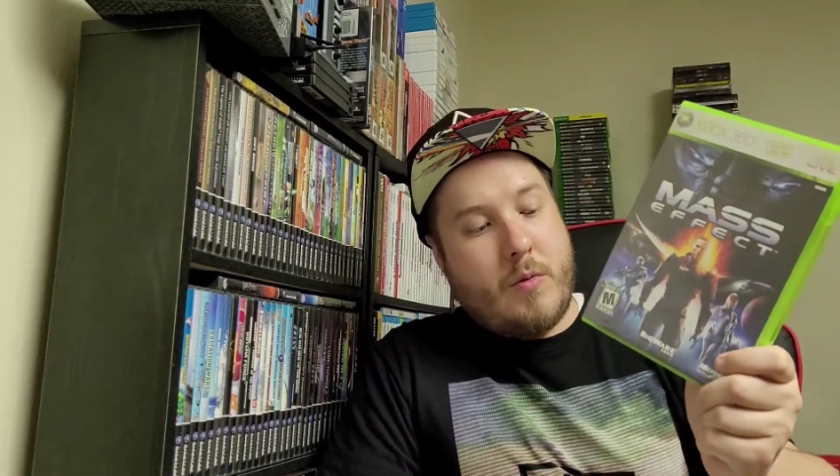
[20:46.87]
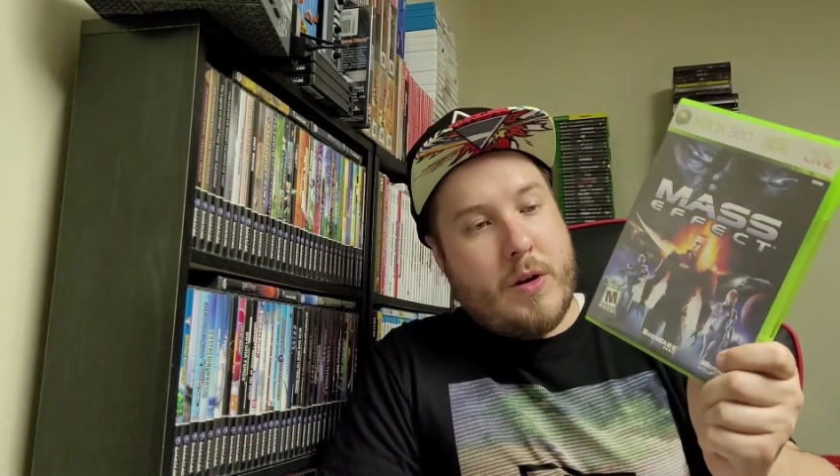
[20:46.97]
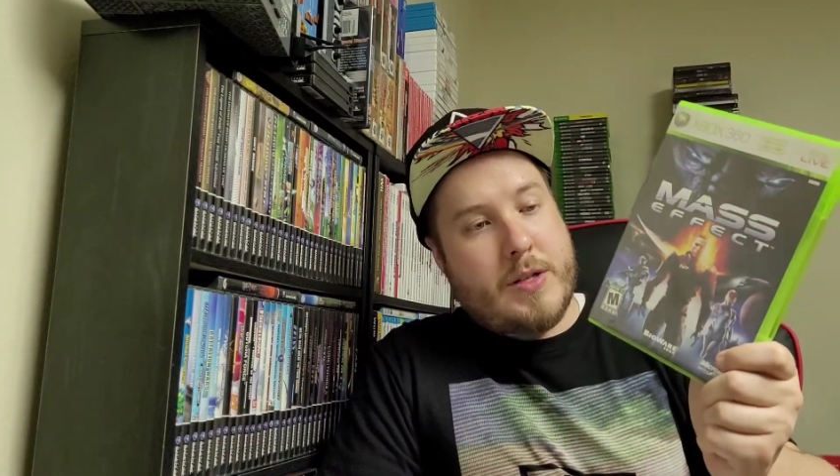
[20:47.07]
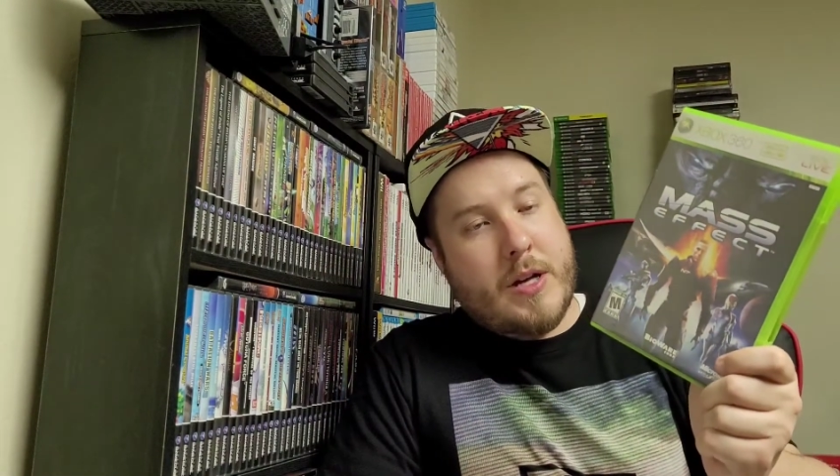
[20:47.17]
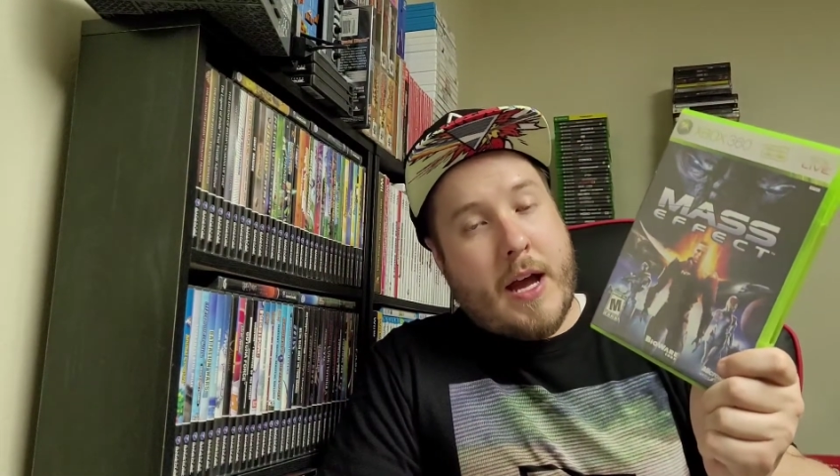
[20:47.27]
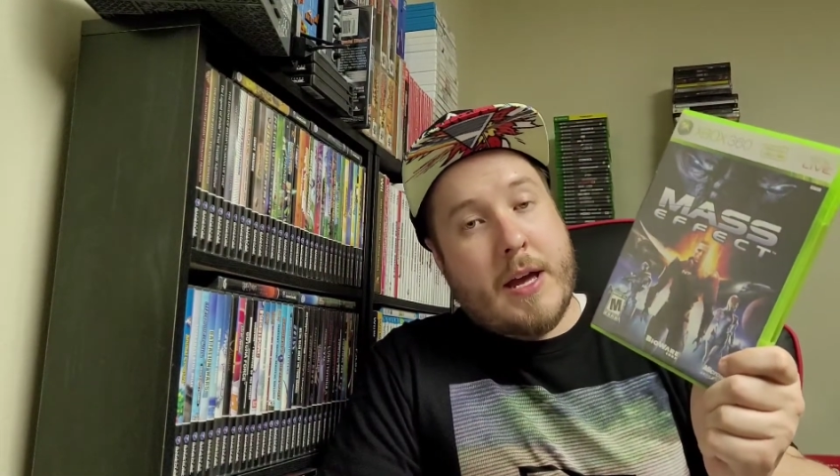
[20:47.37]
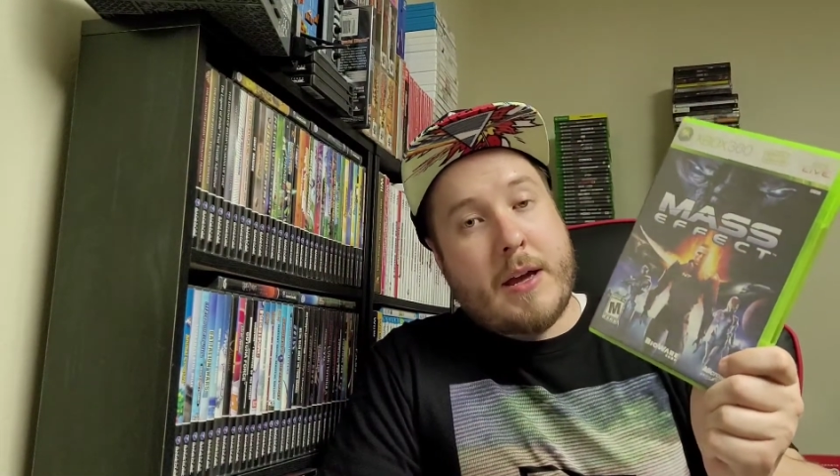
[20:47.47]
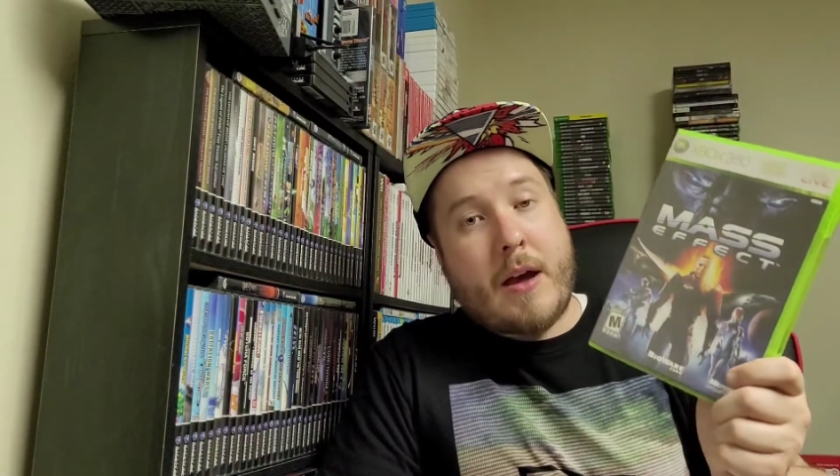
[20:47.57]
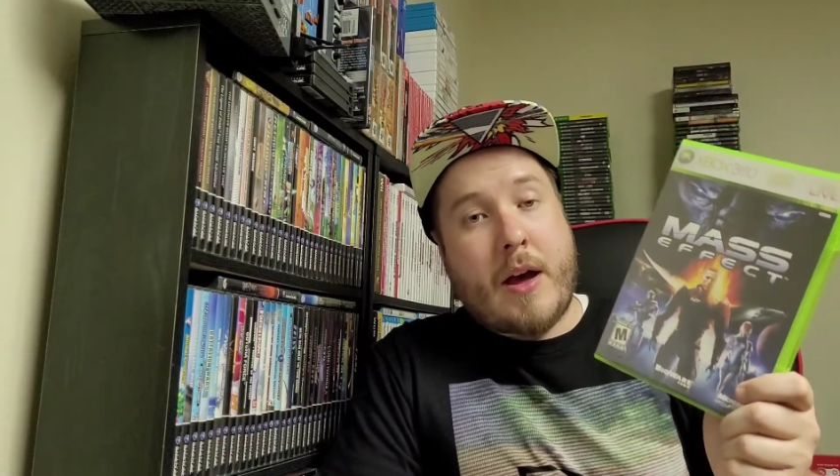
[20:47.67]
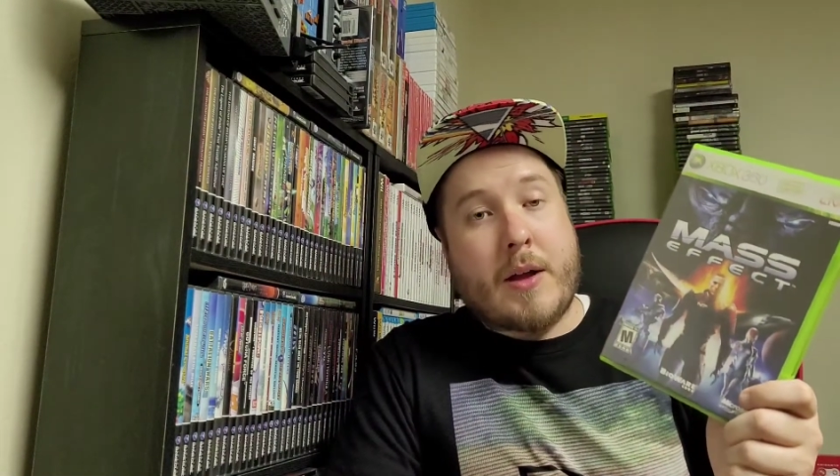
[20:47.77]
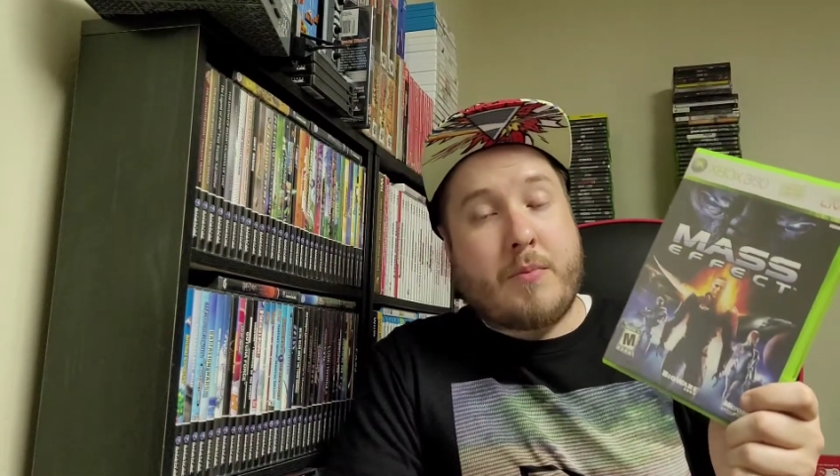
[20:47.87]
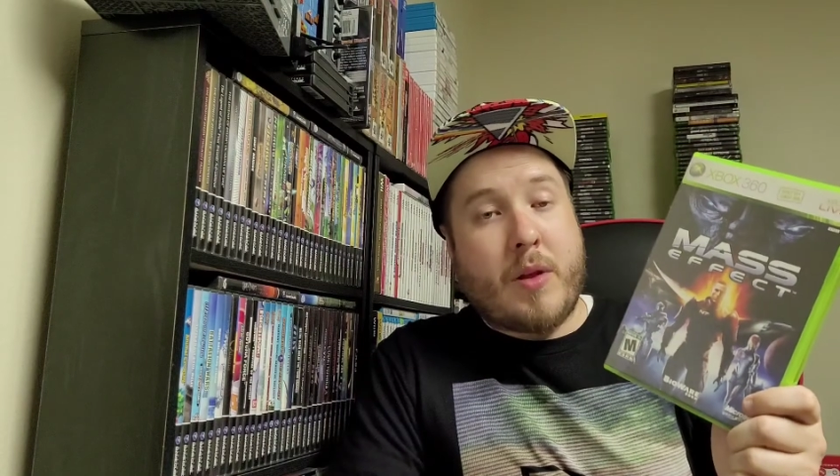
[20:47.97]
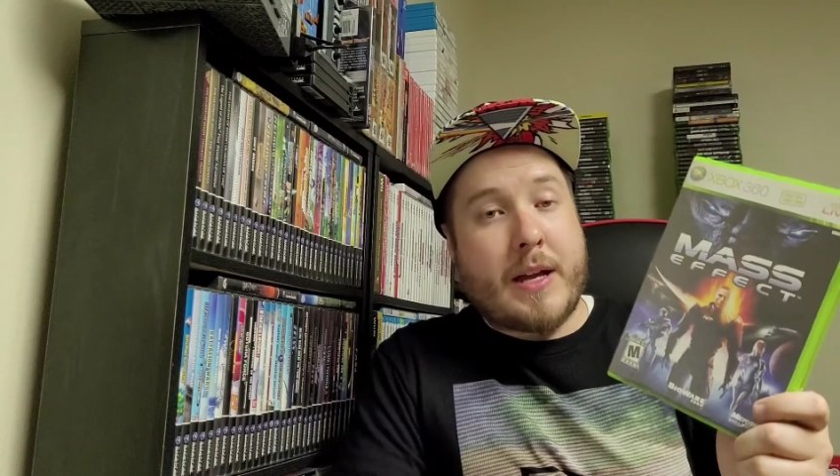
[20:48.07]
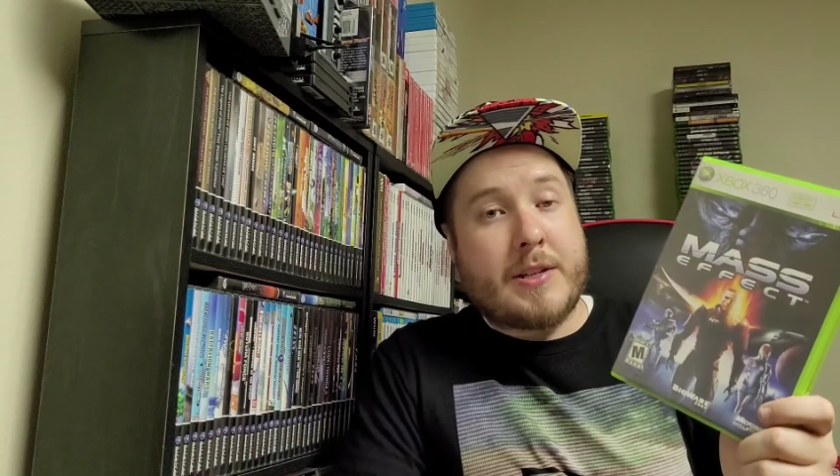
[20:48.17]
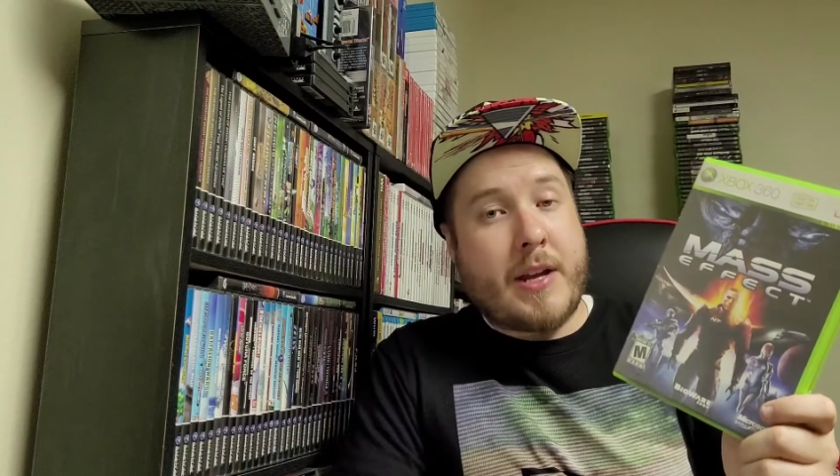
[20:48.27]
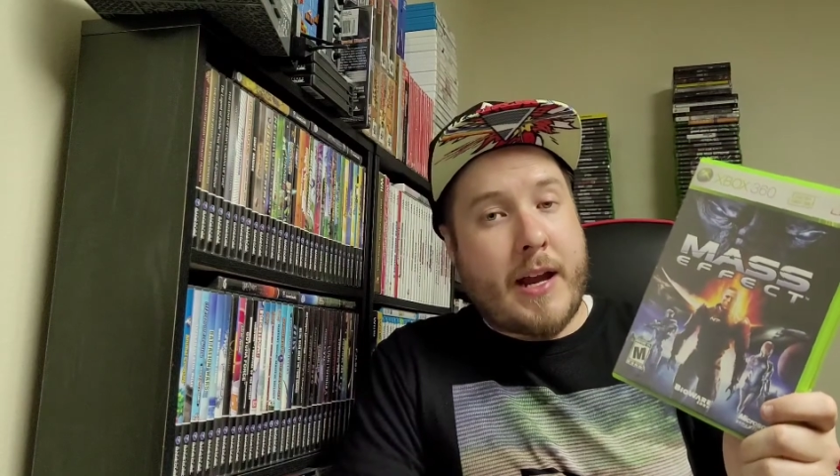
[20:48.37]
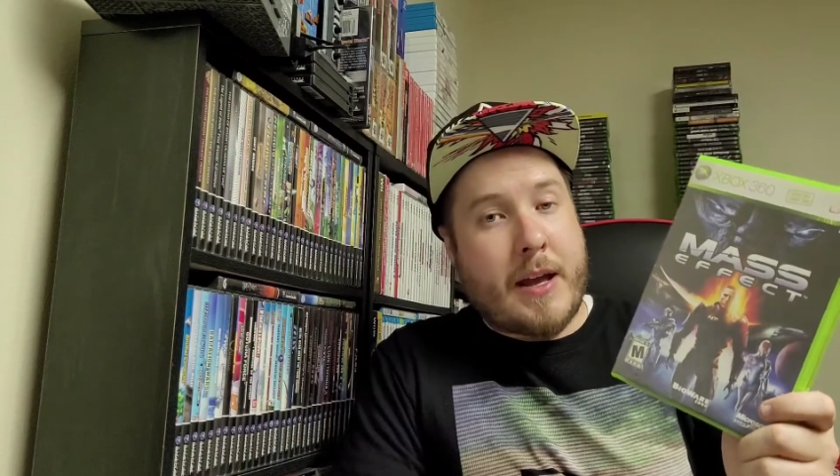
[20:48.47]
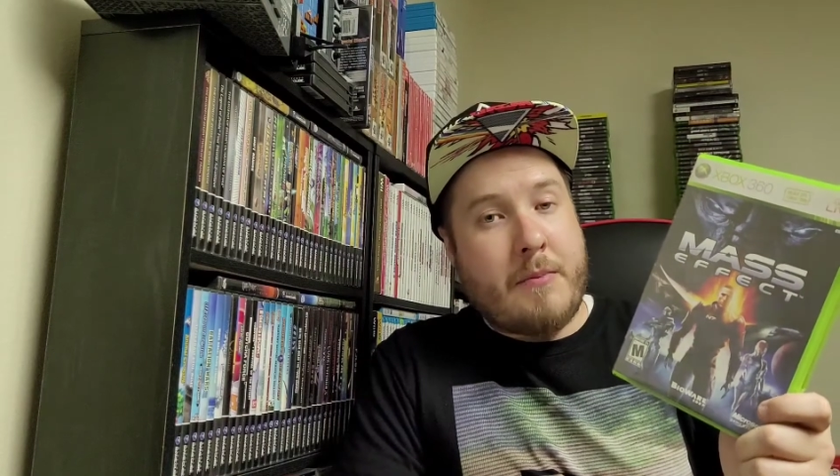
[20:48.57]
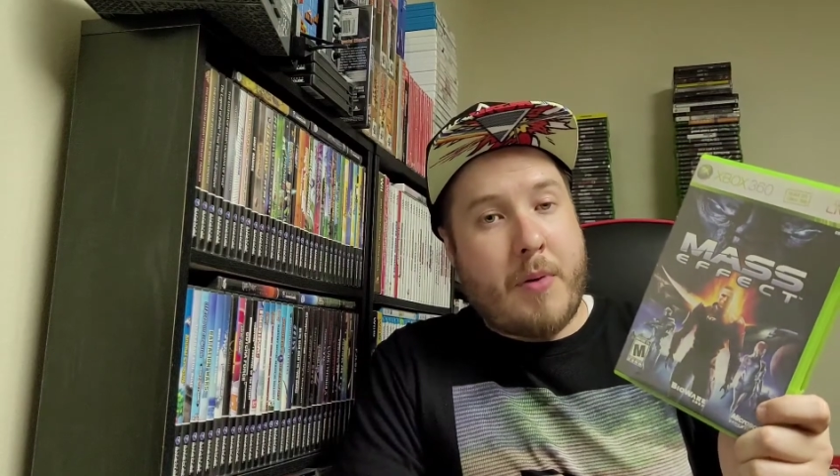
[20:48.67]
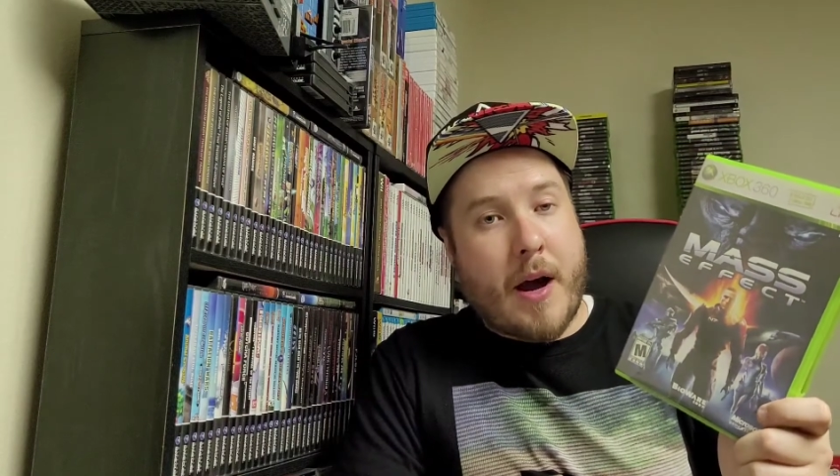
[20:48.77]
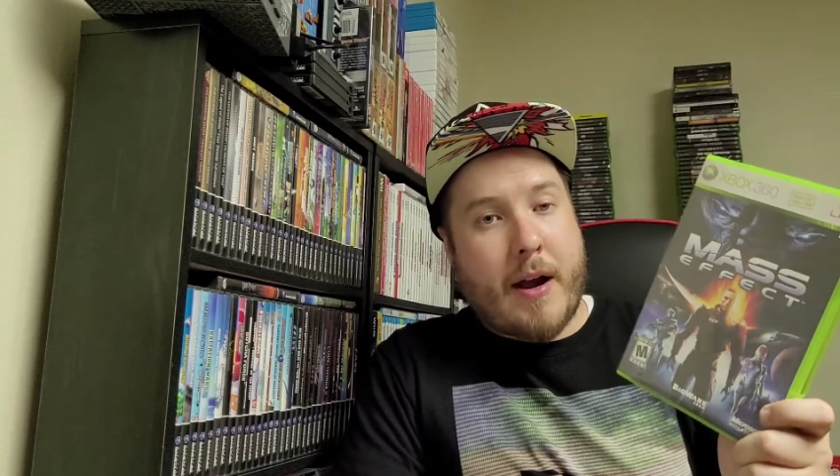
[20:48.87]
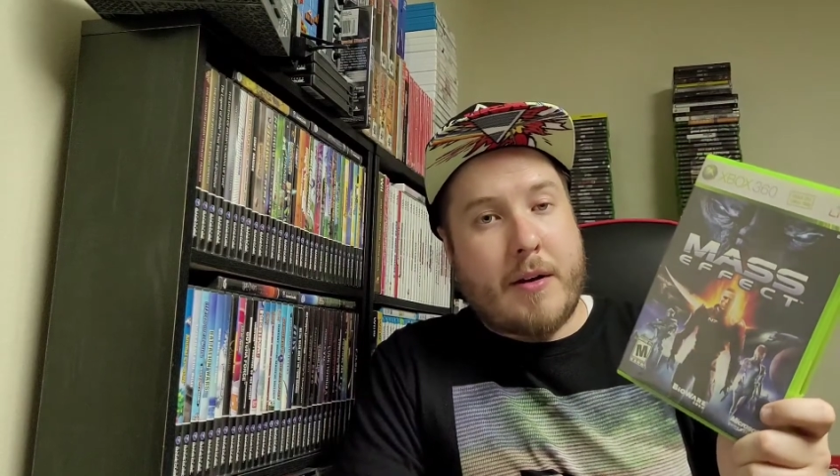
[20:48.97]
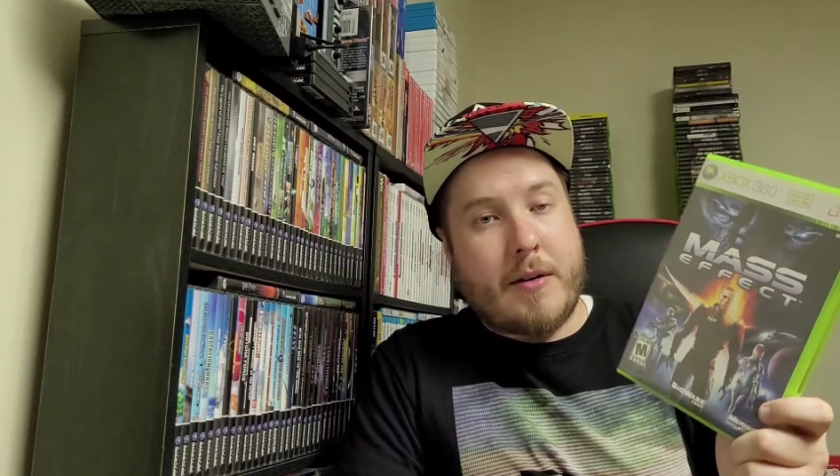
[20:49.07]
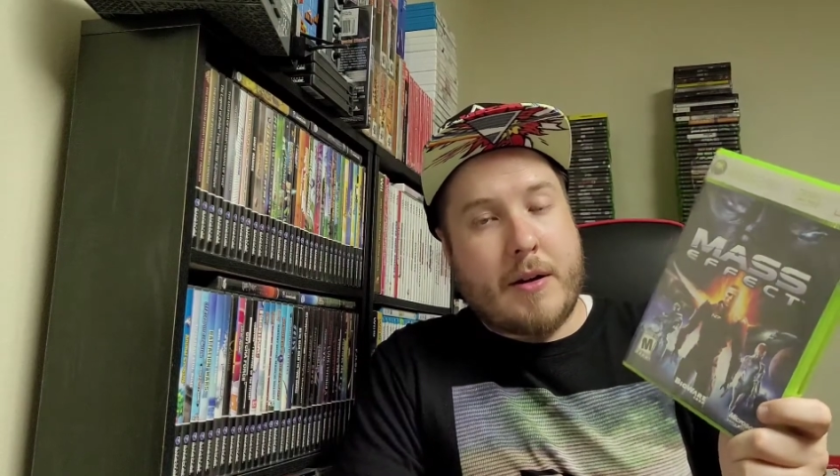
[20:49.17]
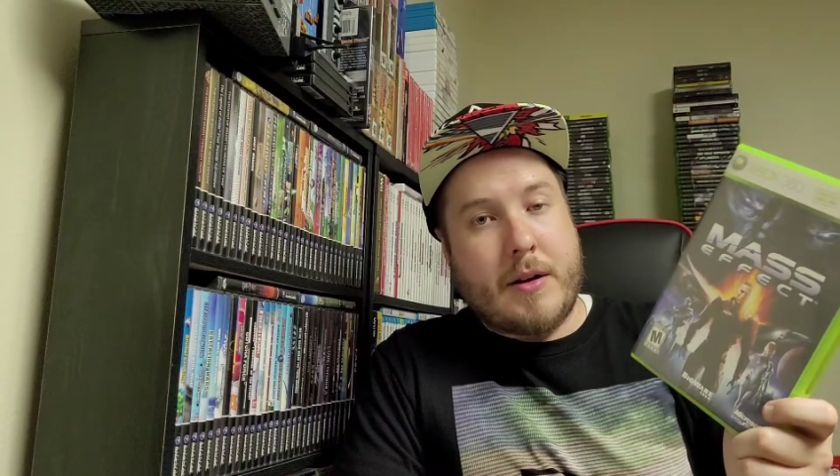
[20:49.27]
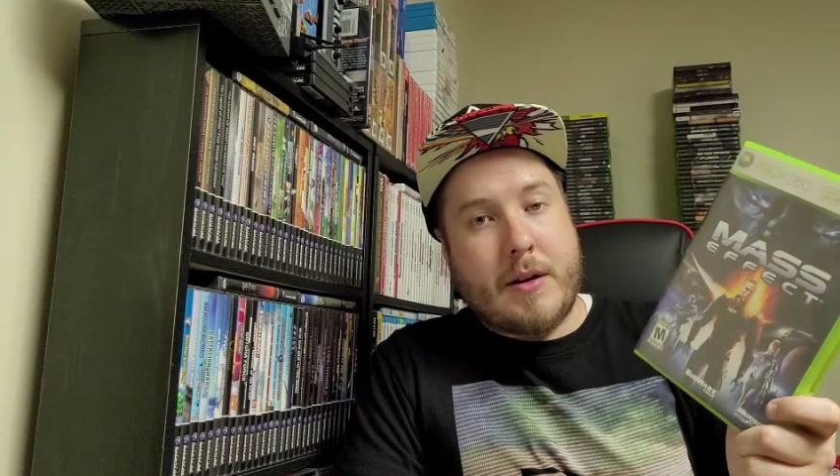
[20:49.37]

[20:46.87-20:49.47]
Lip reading: which I had played Jade Empire,